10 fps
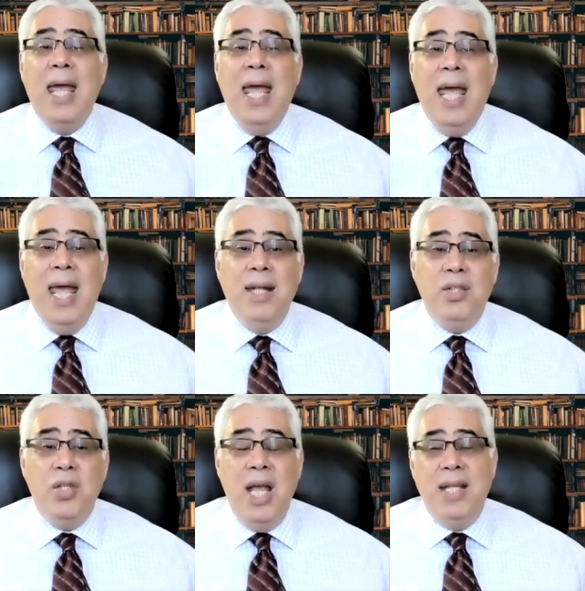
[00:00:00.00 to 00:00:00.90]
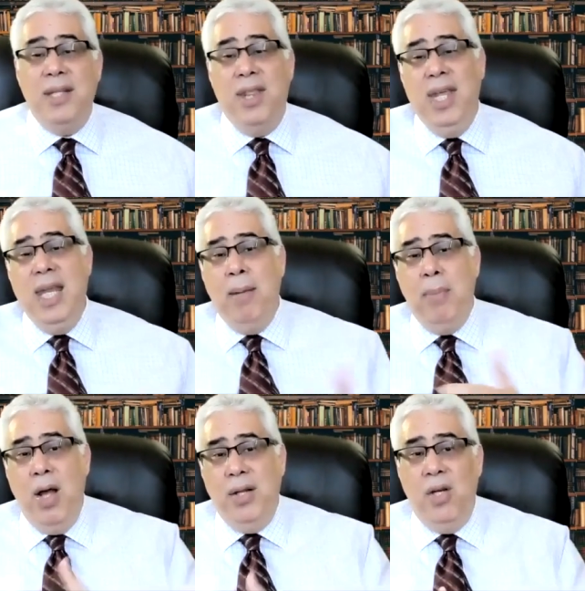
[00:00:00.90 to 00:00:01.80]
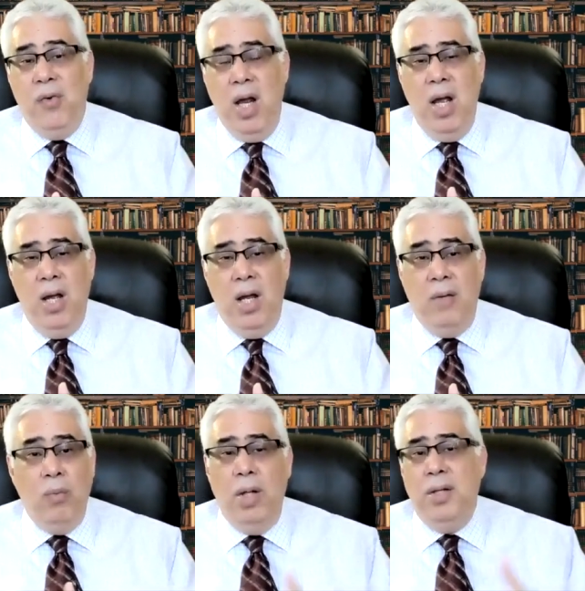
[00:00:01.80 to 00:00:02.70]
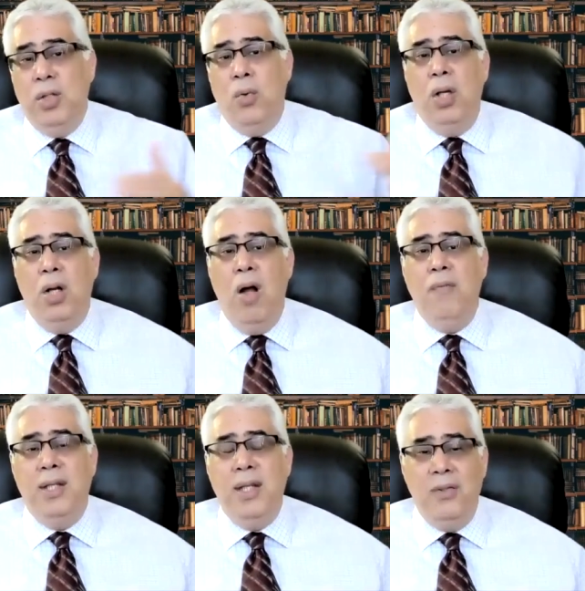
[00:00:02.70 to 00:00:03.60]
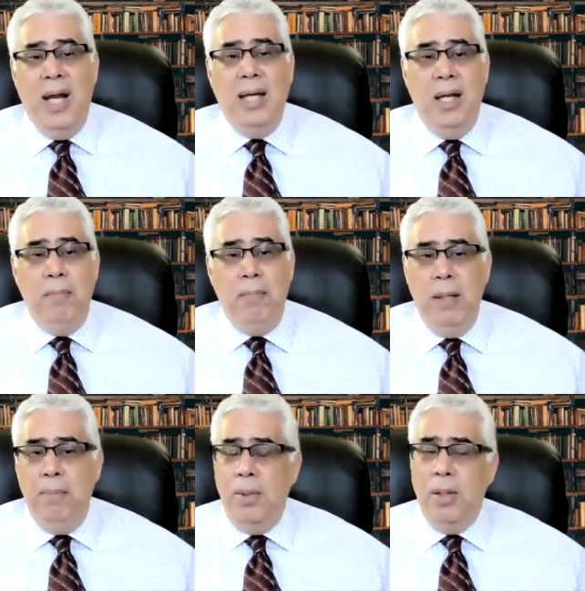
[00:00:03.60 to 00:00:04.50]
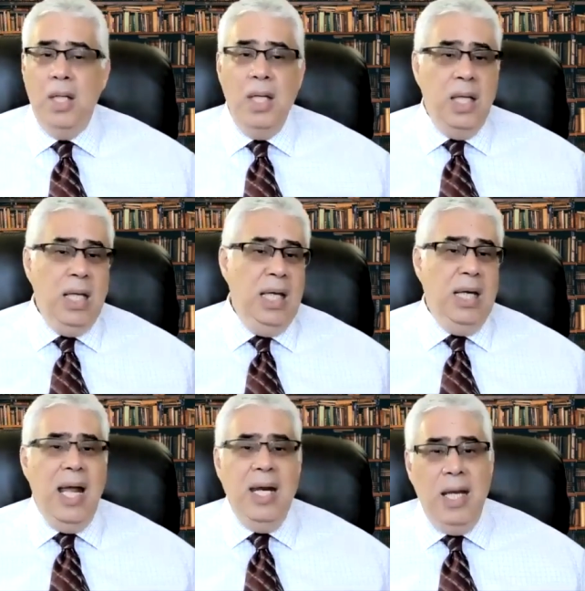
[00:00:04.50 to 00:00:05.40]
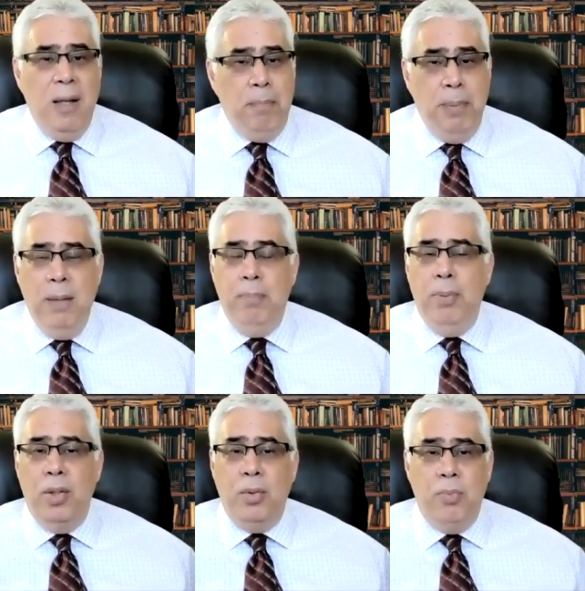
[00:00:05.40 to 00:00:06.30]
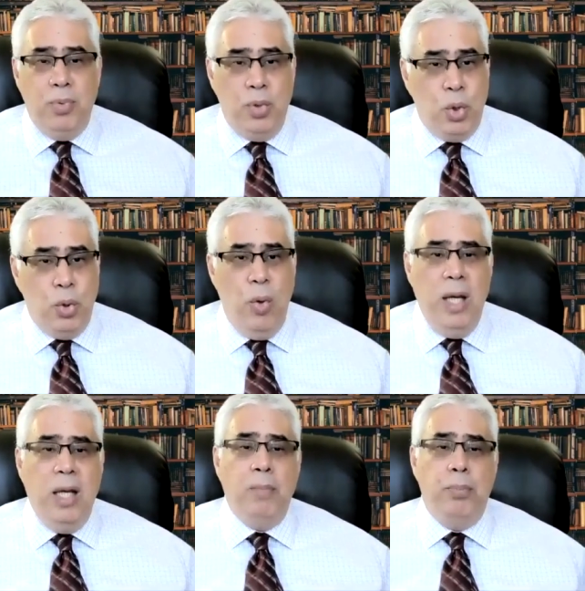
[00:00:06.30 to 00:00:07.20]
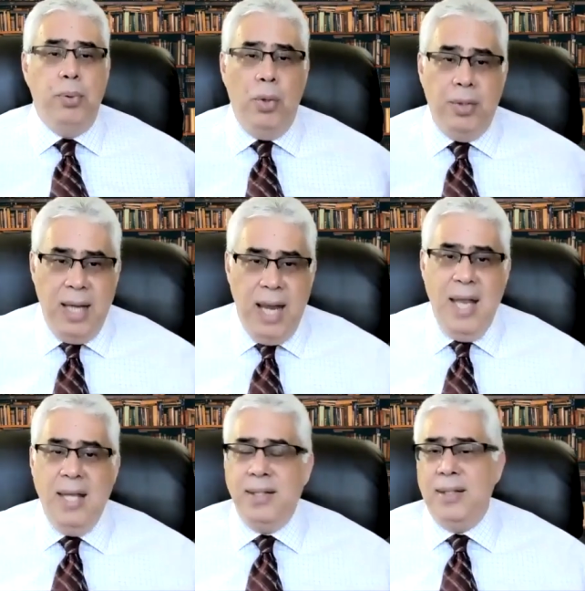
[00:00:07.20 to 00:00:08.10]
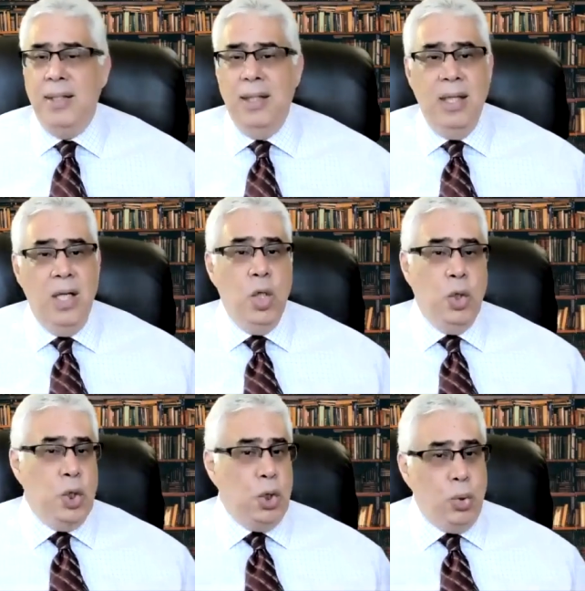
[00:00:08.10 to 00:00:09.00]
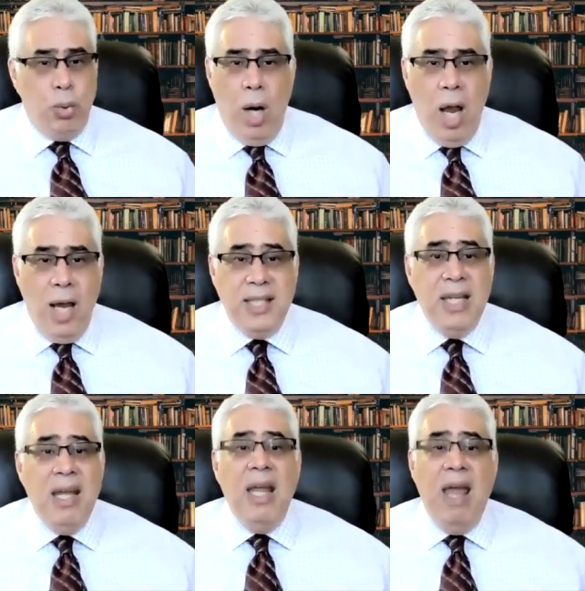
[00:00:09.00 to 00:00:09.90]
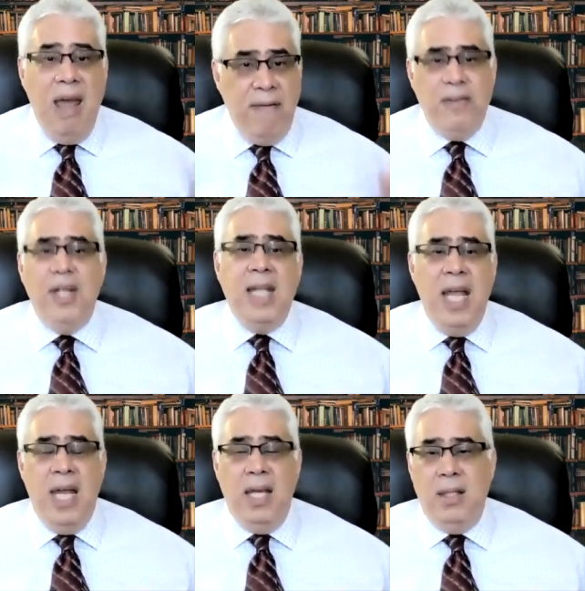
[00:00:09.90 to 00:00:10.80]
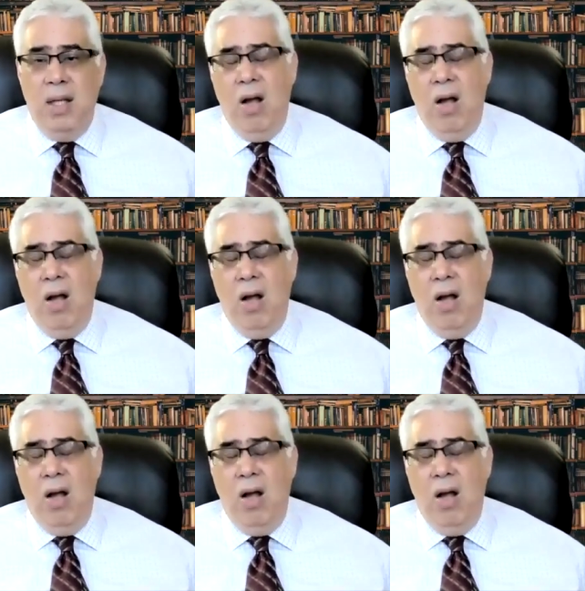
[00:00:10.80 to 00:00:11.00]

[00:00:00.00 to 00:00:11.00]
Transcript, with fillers: And just think about Iran. What is going on with the Iranian people? Iranian people showing protests, strikes every day.